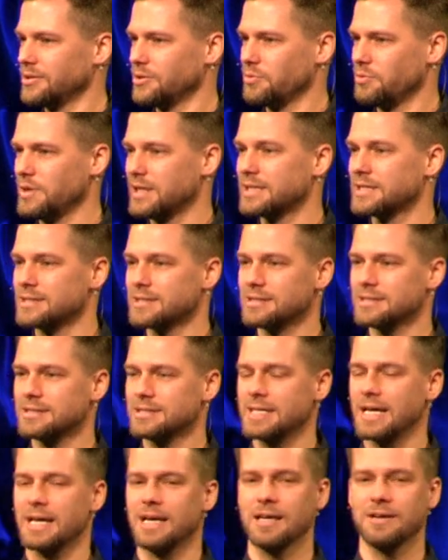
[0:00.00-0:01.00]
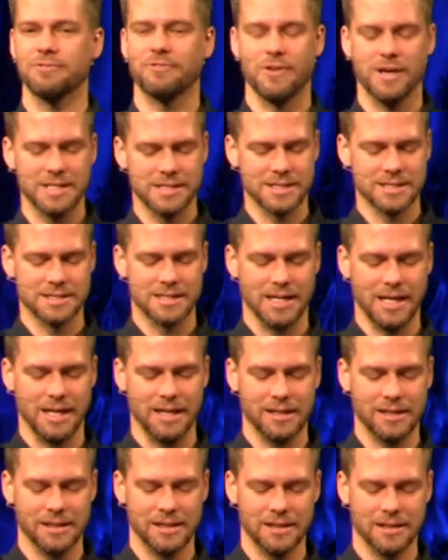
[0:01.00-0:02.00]
We can say phrases
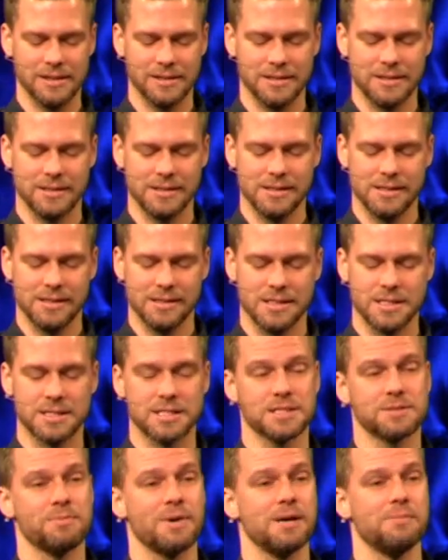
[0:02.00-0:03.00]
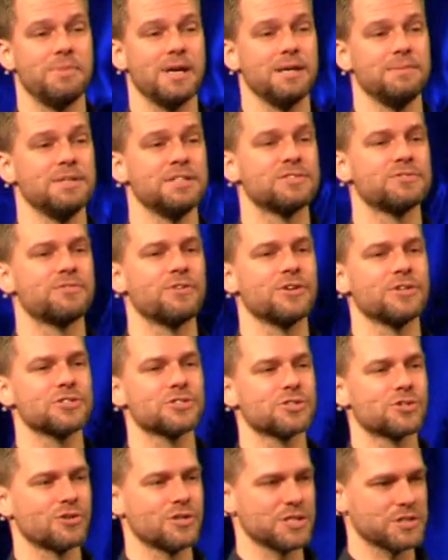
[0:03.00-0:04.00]
like, this is my baby's
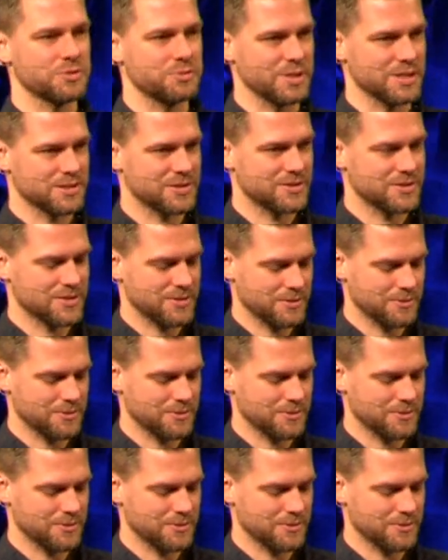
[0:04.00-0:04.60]
first Christmas.